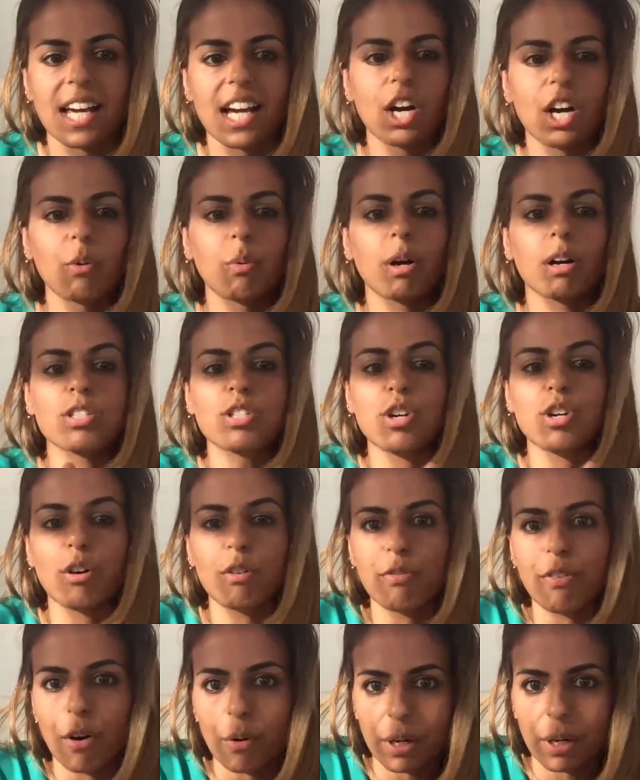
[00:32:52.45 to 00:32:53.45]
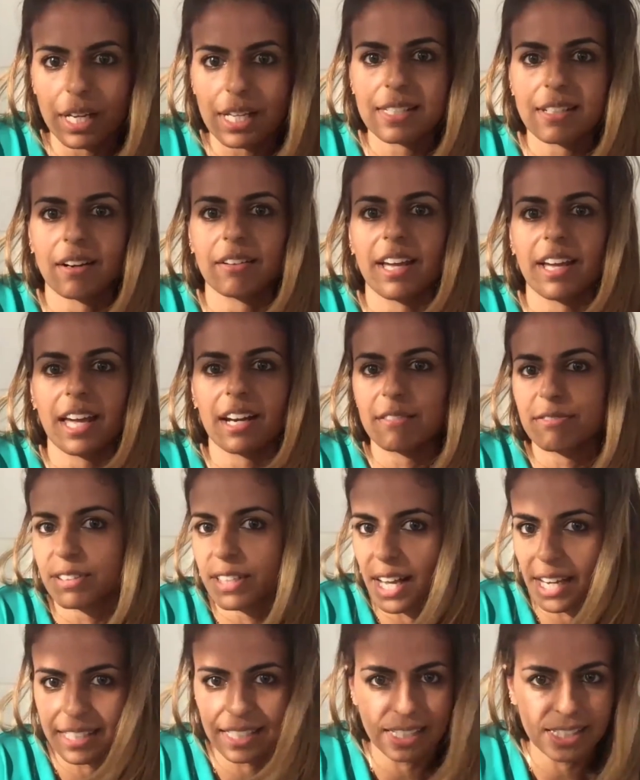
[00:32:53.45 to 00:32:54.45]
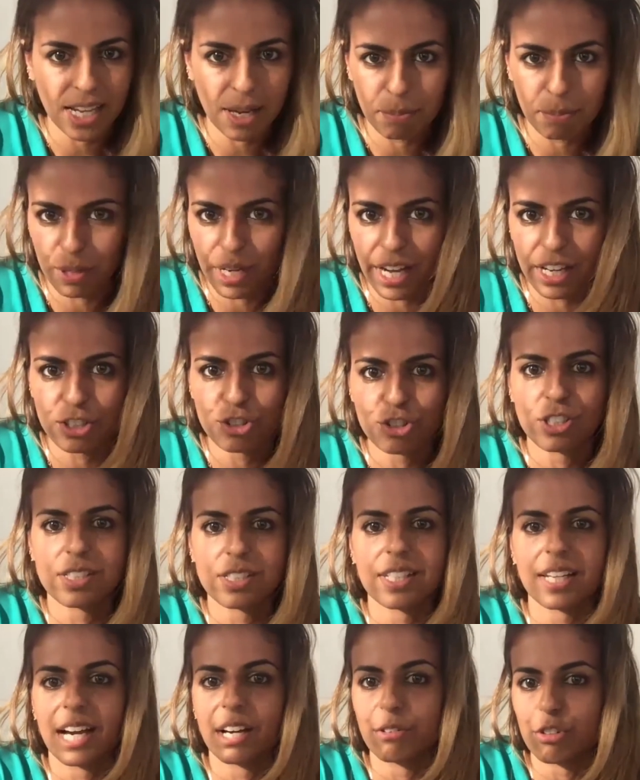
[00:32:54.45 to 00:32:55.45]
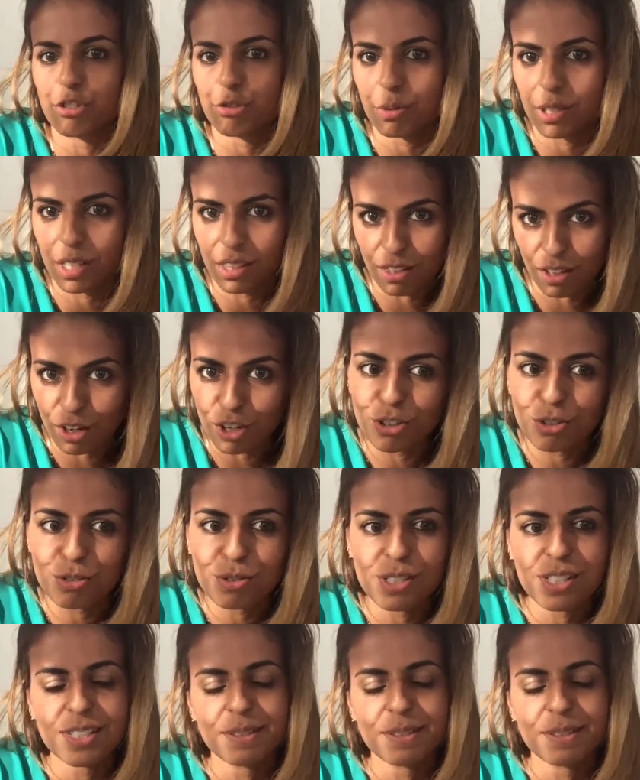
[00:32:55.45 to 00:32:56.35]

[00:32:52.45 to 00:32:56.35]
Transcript: We're so focused on anaphylactic type reactions and how to treat those.